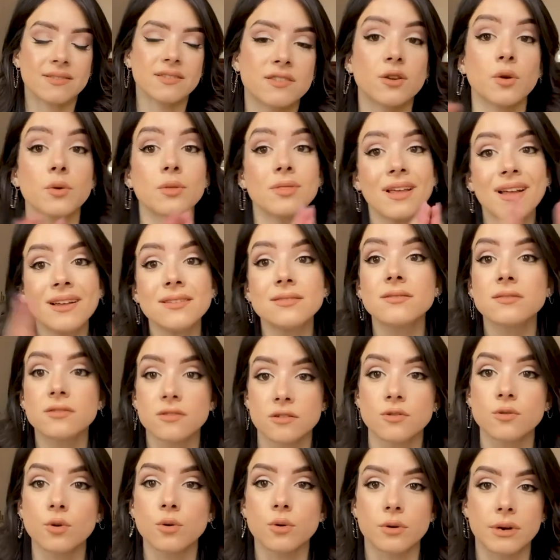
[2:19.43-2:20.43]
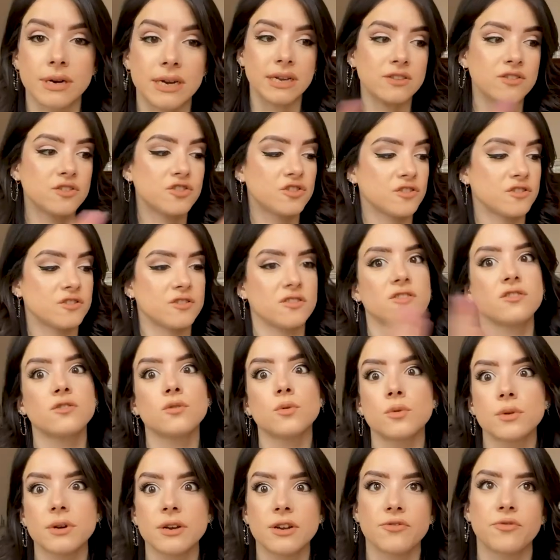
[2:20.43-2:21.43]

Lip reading: So that's the story. It's just the story